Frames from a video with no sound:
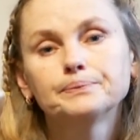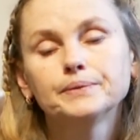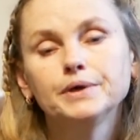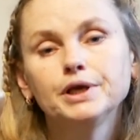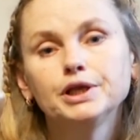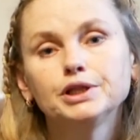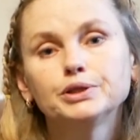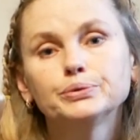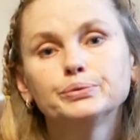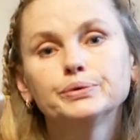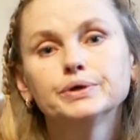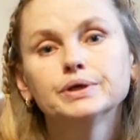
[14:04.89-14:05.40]

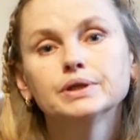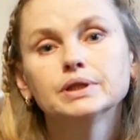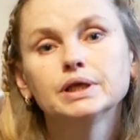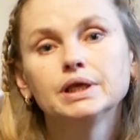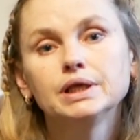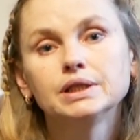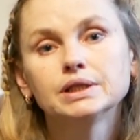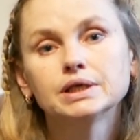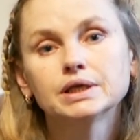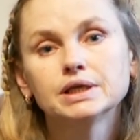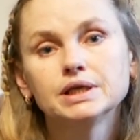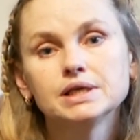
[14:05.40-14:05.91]
it will
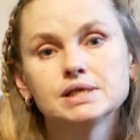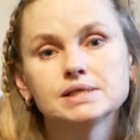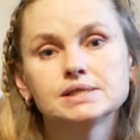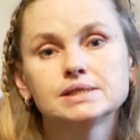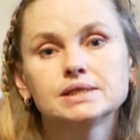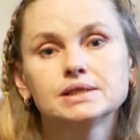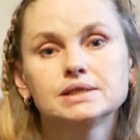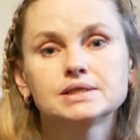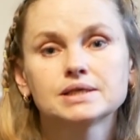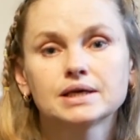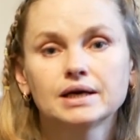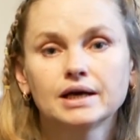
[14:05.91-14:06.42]
increase
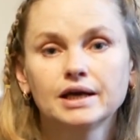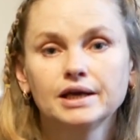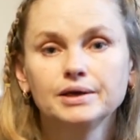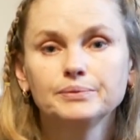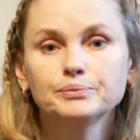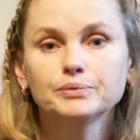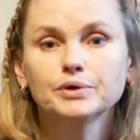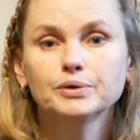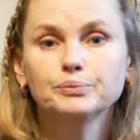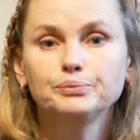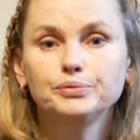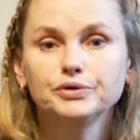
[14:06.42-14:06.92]
the
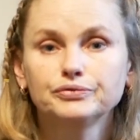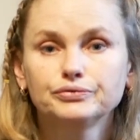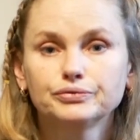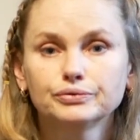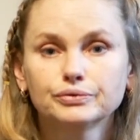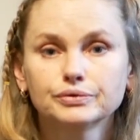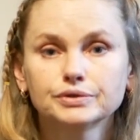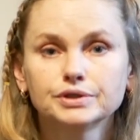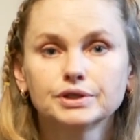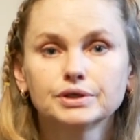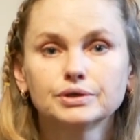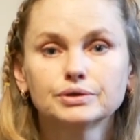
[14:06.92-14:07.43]
time
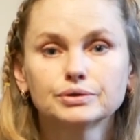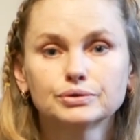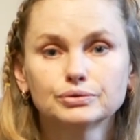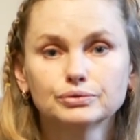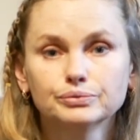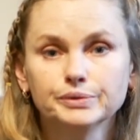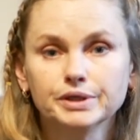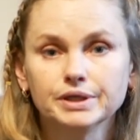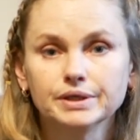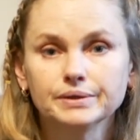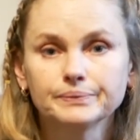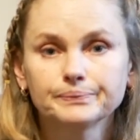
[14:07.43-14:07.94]
before the
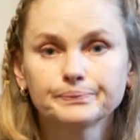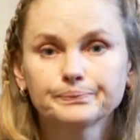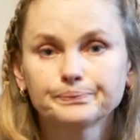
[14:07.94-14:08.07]
grooming.